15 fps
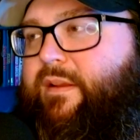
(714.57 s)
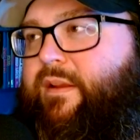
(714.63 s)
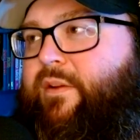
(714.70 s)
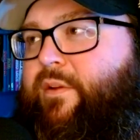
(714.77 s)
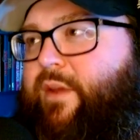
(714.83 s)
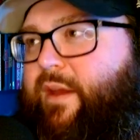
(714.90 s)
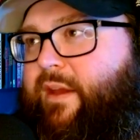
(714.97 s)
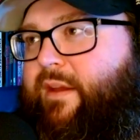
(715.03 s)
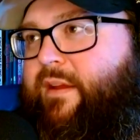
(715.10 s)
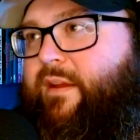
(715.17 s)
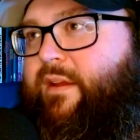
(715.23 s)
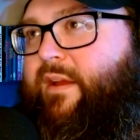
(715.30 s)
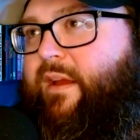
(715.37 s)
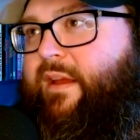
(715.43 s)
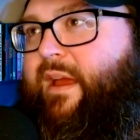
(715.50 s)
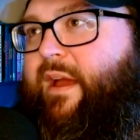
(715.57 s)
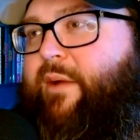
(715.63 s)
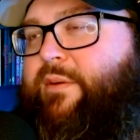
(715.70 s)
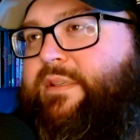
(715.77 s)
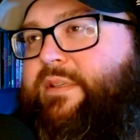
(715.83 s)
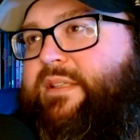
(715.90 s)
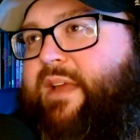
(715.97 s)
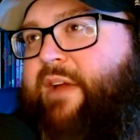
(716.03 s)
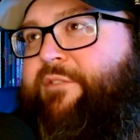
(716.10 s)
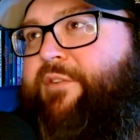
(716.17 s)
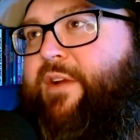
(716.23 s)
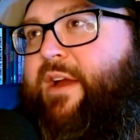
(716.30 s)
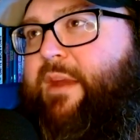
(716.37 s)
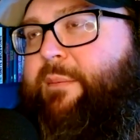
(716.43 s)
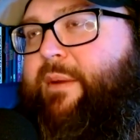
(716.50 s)
Okay. Yeah, I
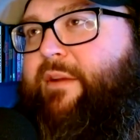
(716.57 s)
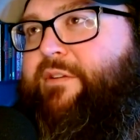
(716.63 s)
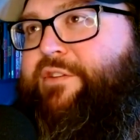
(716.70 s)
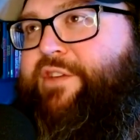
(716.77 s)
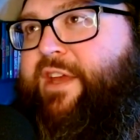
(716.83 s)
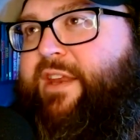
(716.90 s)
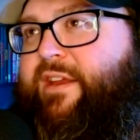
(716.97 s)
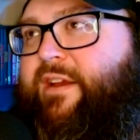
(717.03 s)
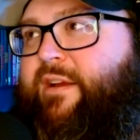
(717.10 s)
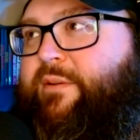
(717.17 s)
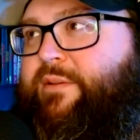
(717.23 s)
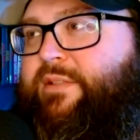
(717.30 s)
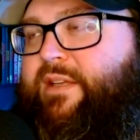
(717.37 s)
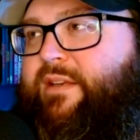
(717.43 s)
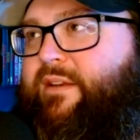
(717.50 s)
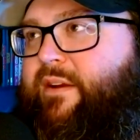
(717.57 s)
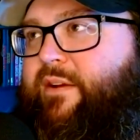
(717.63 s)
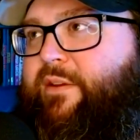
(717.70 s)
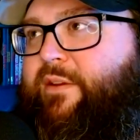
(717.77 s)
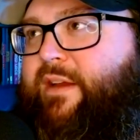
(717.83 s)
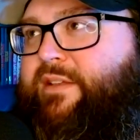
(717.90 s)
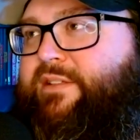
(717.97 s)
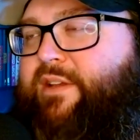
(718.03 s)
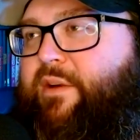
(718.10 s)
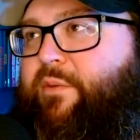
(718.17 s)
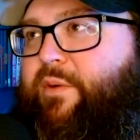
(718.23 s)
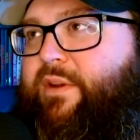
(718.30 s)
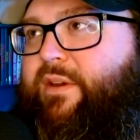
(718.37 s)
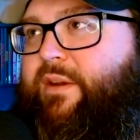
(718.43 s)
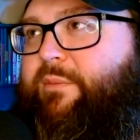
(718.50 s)
forgot about Jeddah. I was like, no, I saw one.